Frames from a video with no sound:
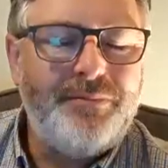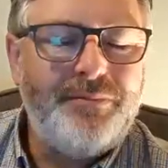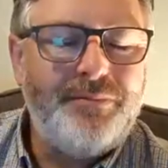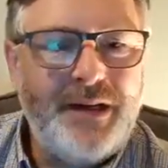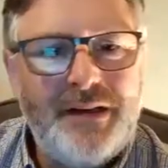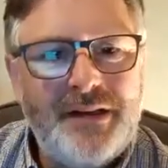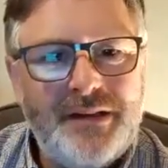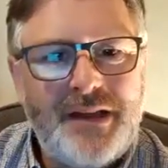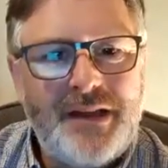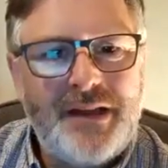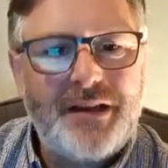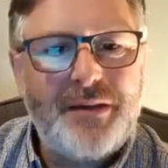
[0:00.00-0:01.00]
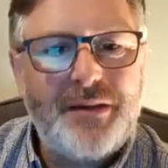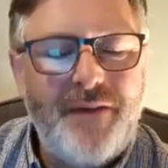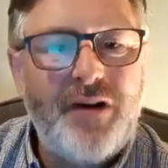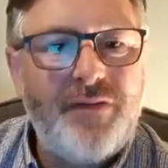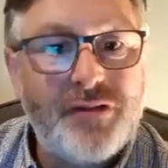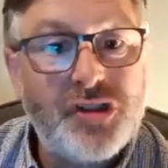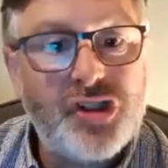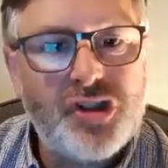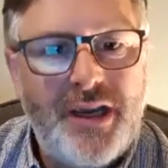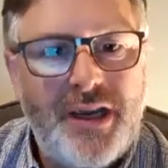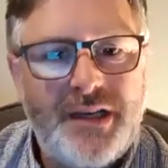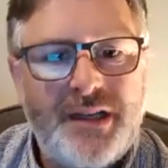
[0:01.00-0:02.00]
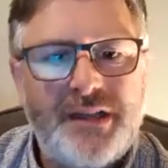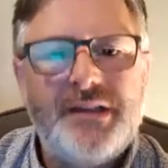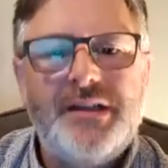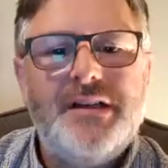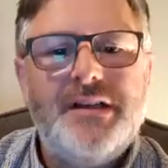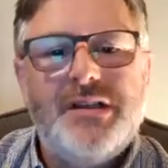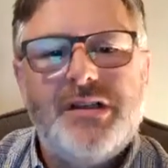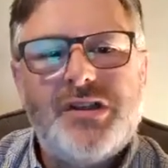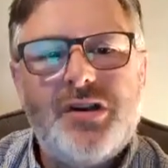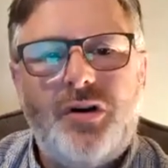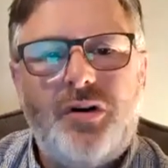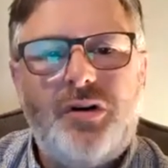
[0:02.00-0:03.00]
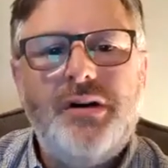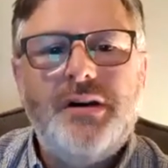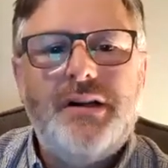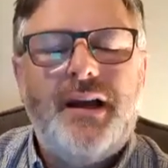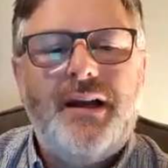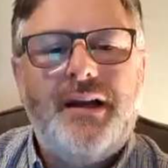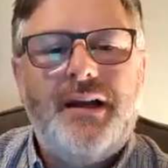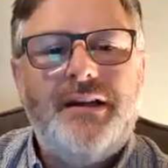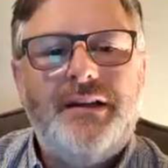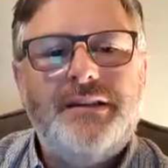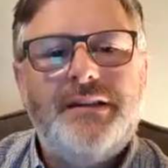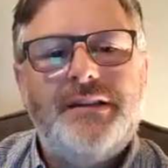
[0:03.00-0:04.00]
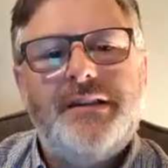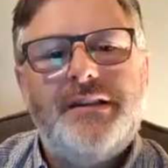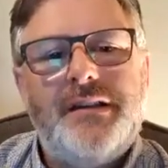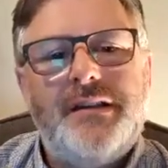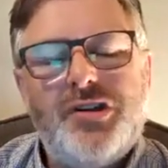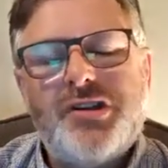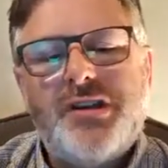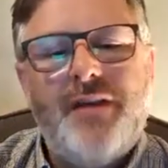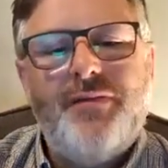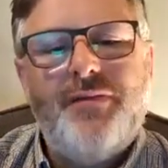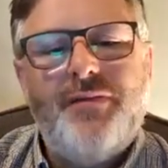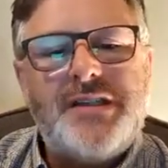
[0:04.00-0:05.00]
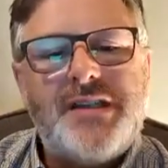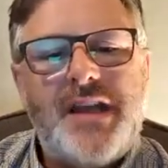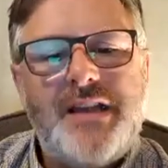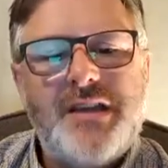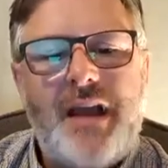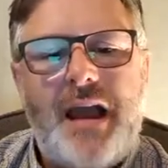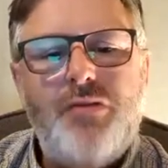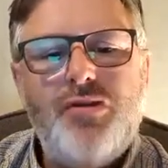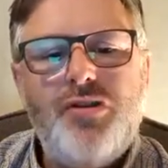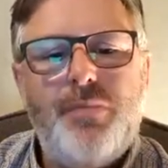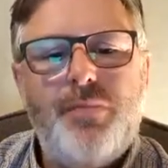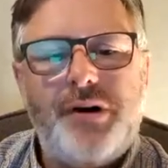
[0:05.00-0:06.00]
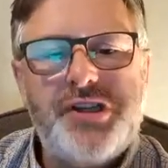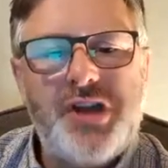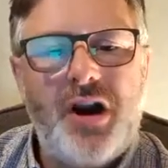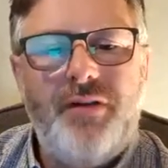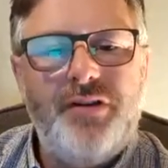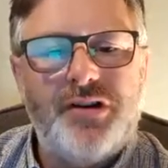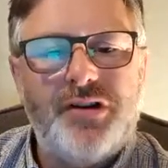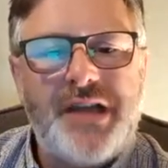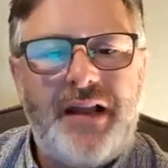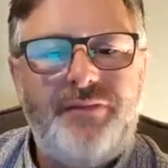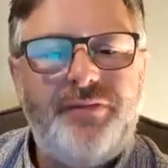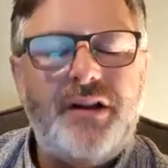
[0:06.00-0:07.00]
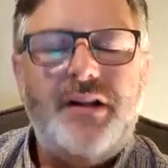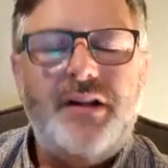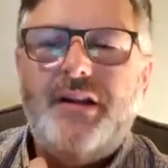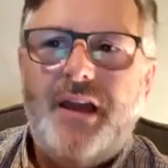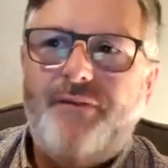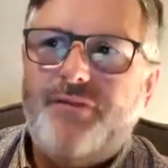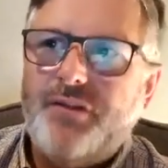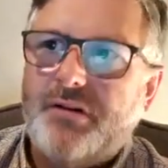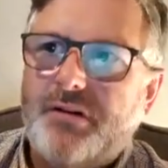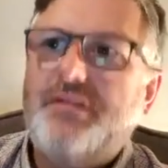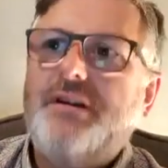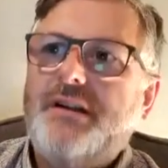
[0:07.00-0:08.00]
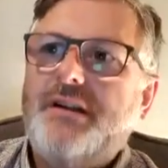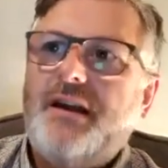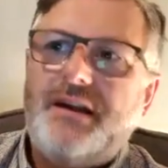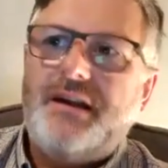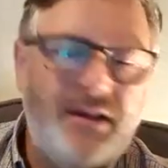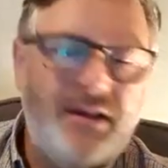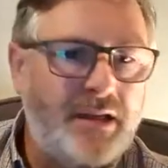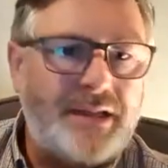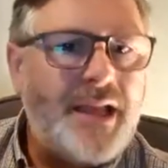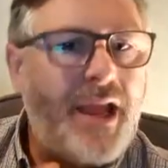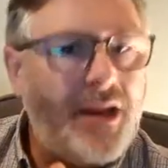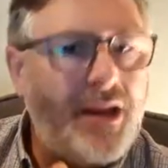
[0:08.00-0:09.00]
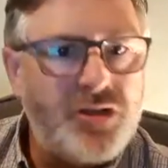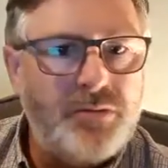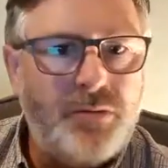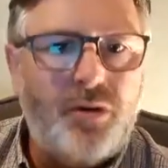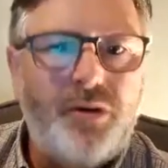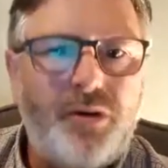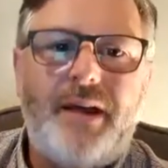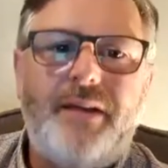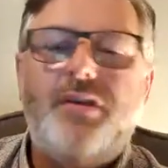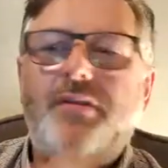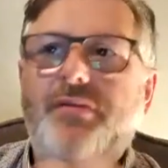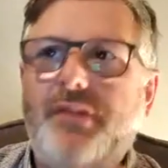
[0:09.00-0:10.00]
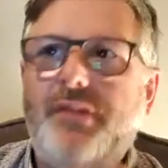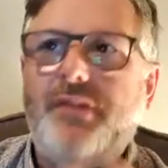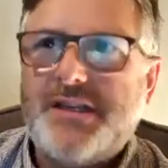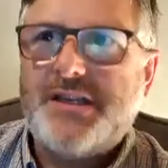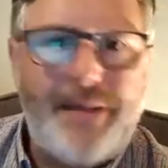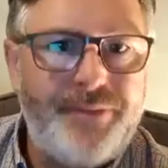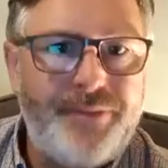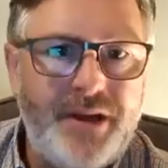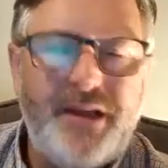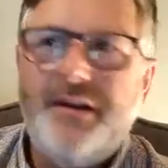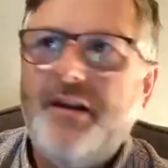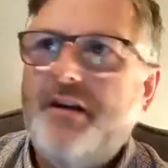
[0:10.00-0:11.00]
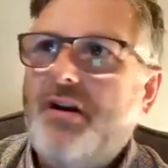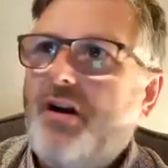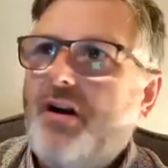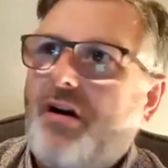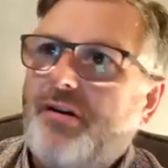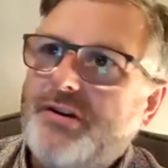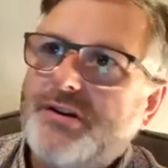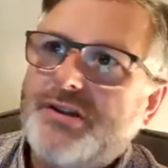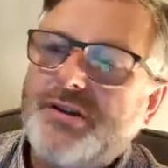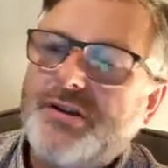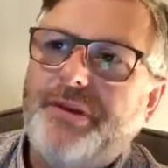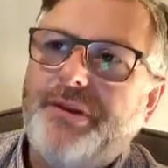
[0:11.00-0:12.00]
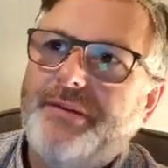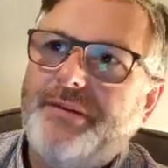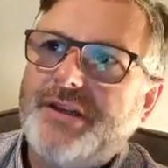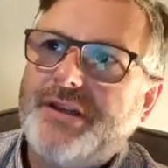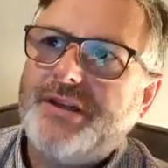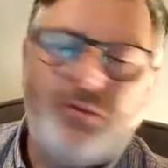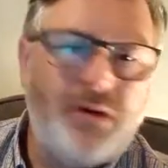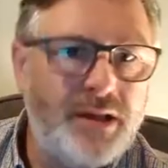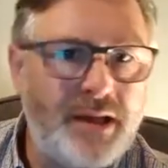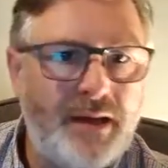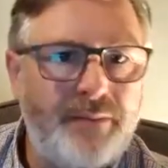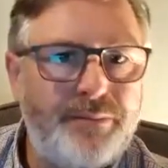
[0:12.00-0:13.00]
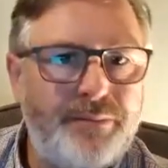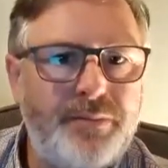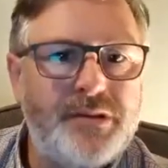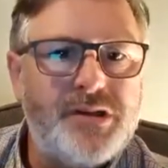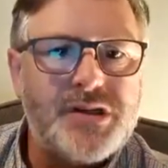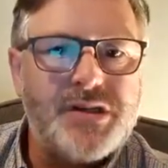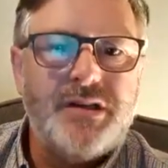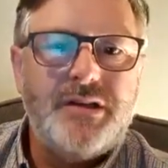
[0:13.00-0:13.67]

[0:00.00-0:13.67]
uh, that can be very frustrating. So uh, it's just given that sense of how do you preserve yourself if you're in that tension mode, if you've accepted it, or you sometimes think, why can't people just?